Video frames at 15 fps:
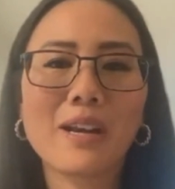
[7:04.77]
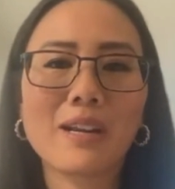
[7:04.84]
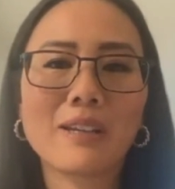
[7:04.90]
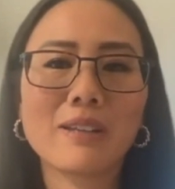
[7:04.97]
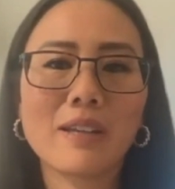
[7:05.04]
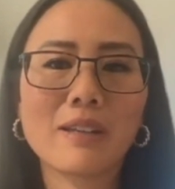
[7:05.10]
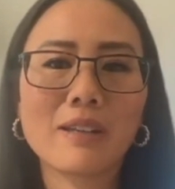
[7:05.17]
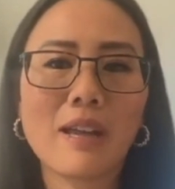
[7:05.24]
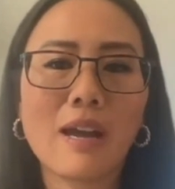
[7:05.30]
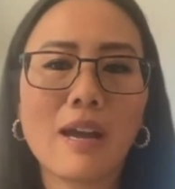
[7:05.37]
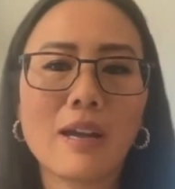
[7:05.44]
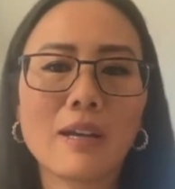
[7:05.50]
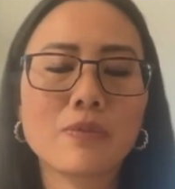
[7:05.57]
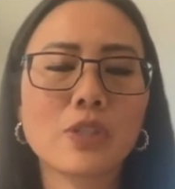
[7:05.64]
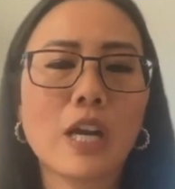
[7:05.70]
I think
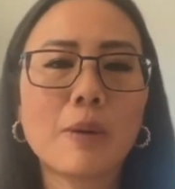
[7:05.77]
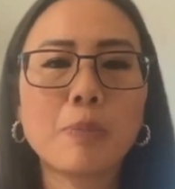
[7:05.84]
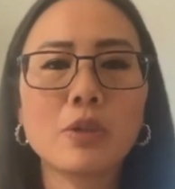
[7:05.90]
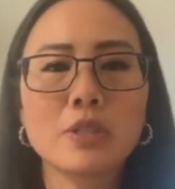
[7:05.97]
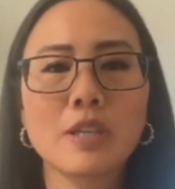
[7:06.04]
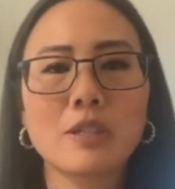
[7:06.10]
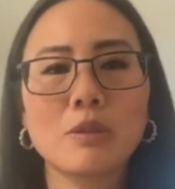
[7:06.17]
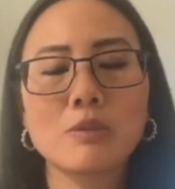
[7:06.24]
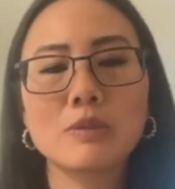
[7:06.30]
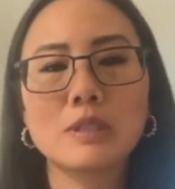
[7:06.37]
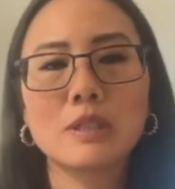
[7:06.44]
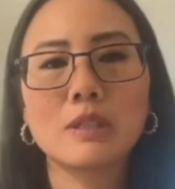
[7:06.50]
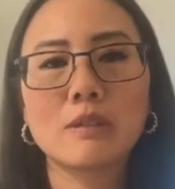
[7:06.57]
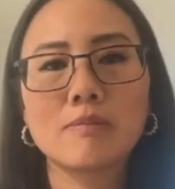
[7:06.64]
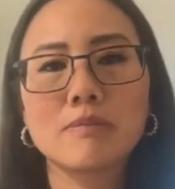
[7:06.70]
that chatbots can
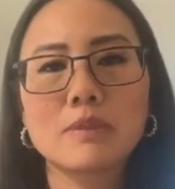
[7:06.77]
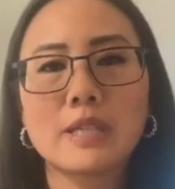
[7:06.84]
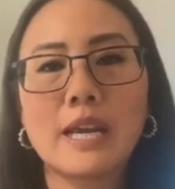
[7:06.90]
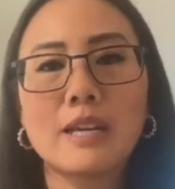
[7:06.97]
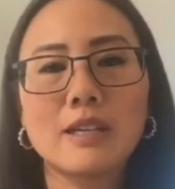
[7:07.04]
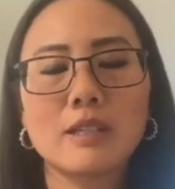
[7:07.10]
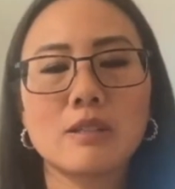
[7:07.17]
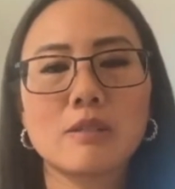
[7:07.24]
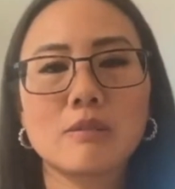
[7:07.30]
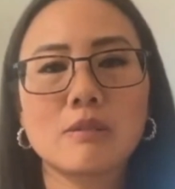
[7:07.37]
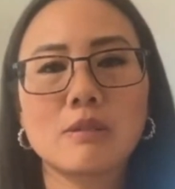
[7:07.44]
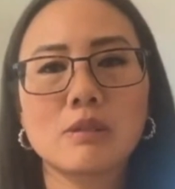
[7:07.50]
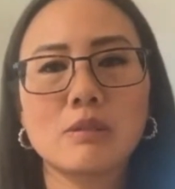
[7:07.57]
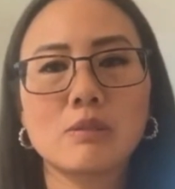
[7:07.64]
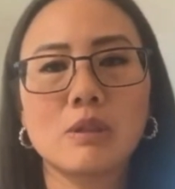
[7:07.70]
only take
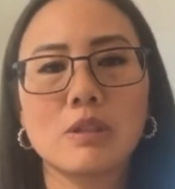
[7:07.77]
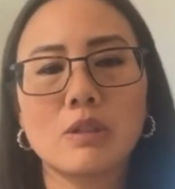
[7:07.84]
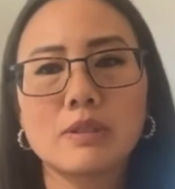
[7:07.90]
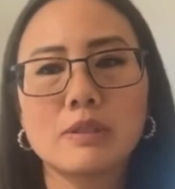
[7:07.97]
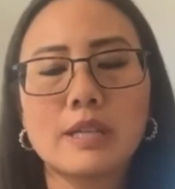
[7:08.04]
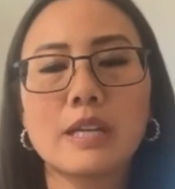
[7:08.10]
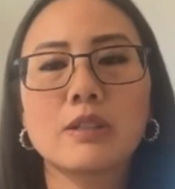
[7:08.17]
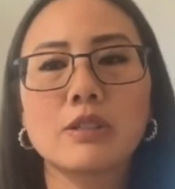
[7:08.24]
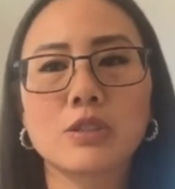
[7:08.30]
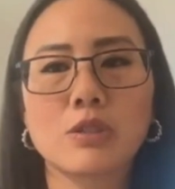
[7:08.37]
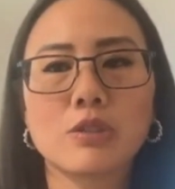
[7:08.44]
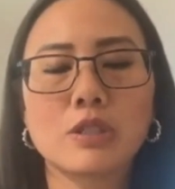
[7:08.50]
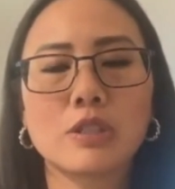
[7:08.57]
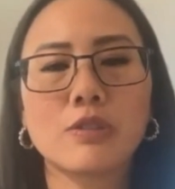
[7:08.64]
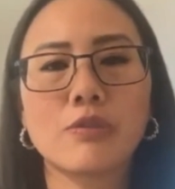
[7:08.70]
the
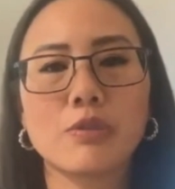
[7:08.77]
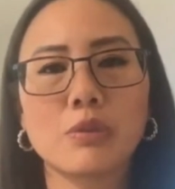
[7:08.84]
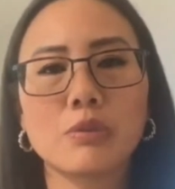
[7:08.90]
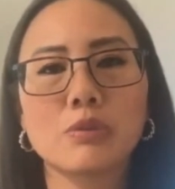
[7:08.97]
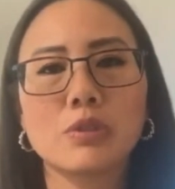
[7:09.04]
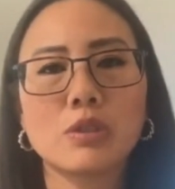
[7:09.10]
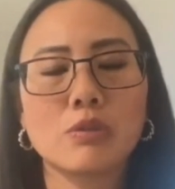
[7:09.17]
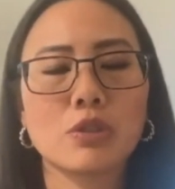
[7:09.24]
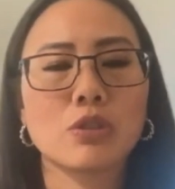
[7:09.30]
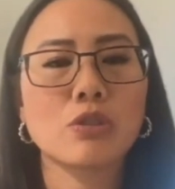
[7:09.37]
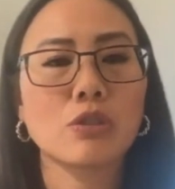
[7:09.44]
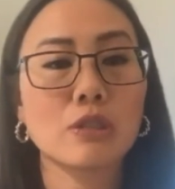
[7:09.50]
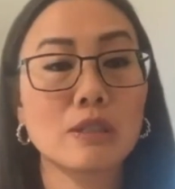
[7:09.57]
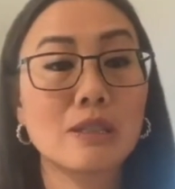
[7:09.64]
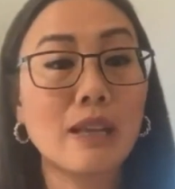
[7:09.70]
journey through to a certain